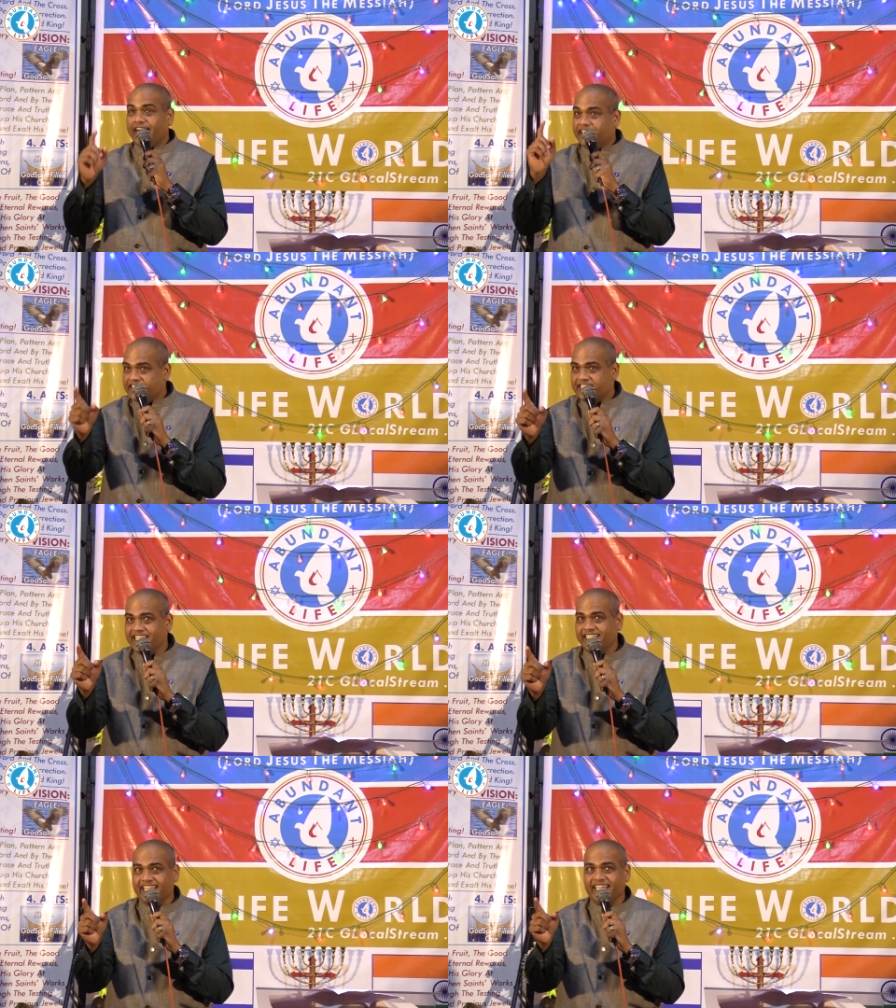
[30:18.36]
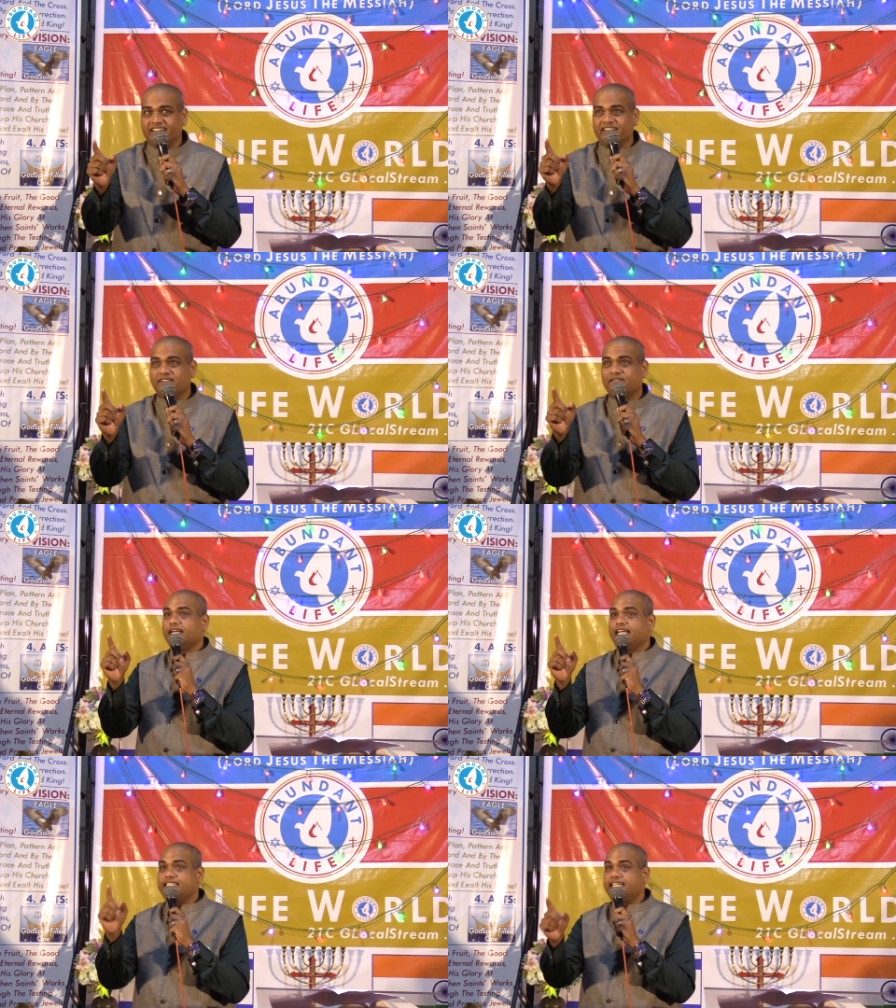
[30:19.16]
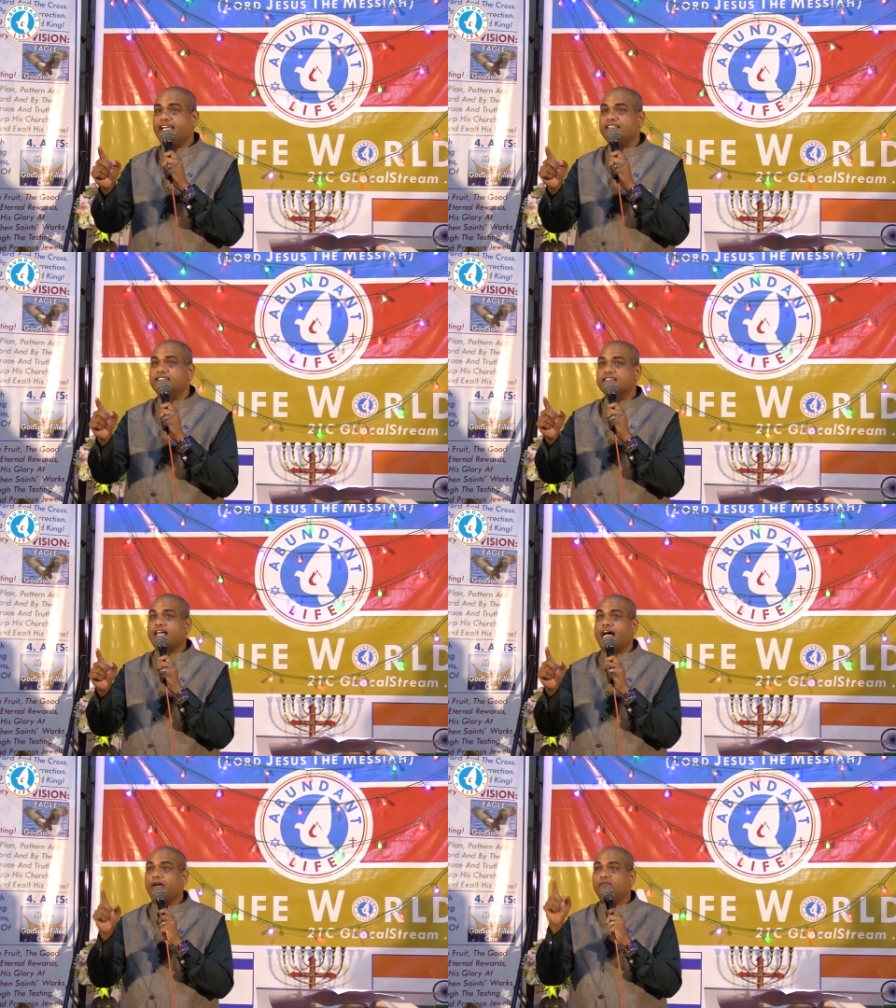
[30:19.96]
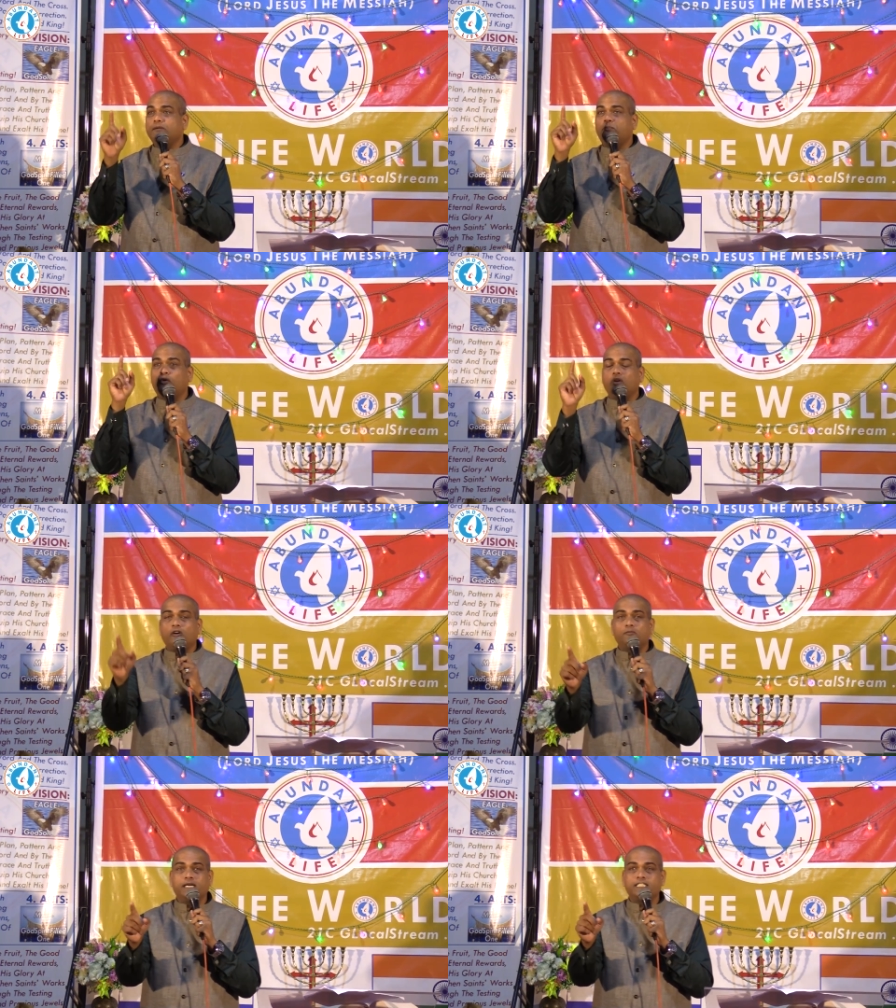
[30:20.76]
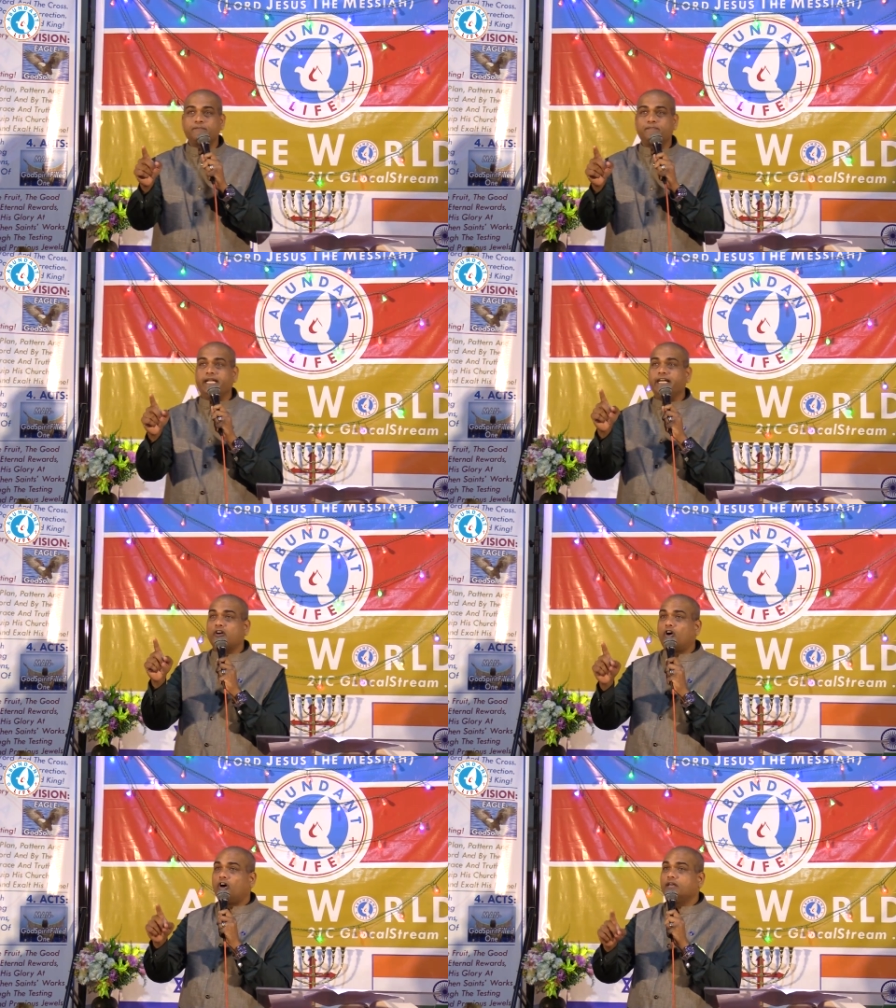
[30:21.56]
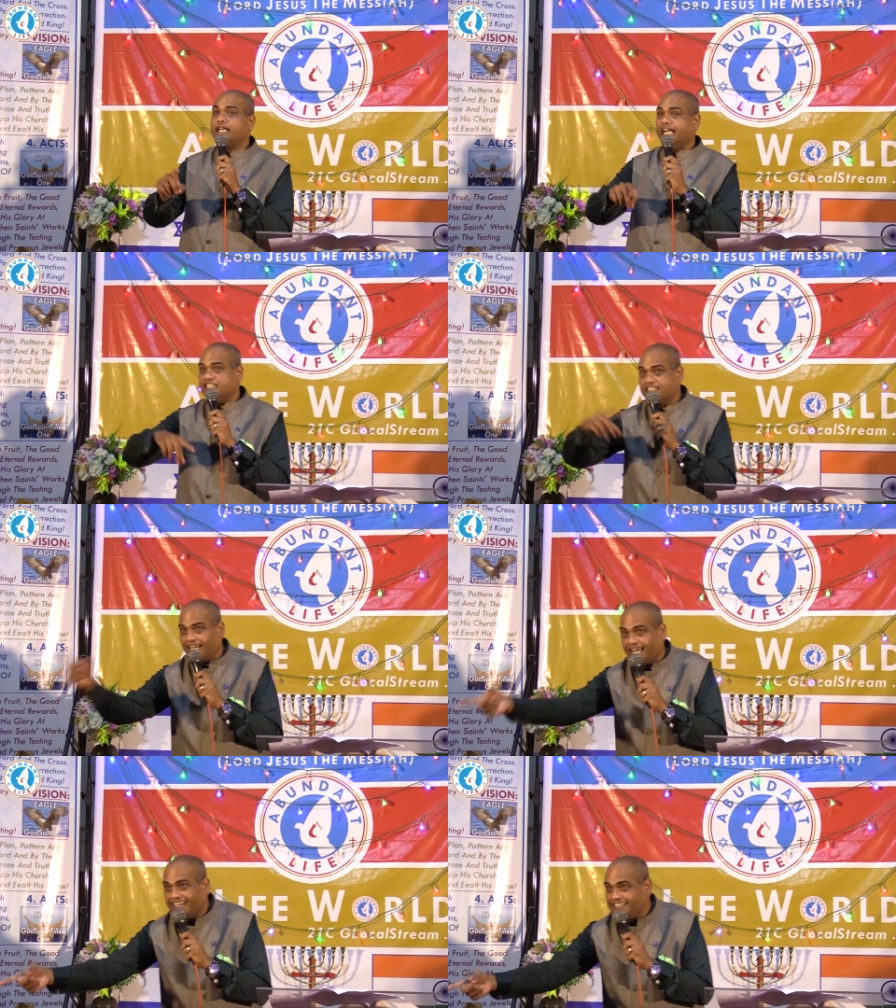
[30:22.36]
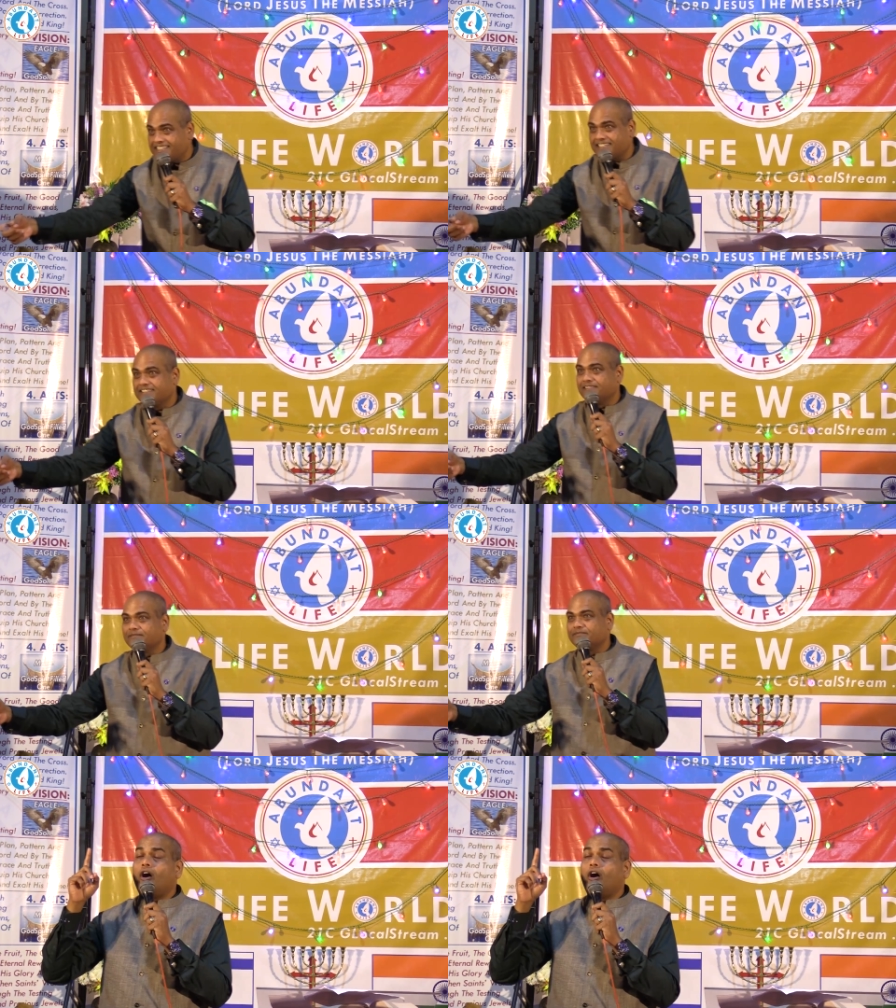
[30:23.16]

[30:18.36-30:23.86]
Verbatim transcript: interesting thing he says, I will pour out my spirit on Israelites,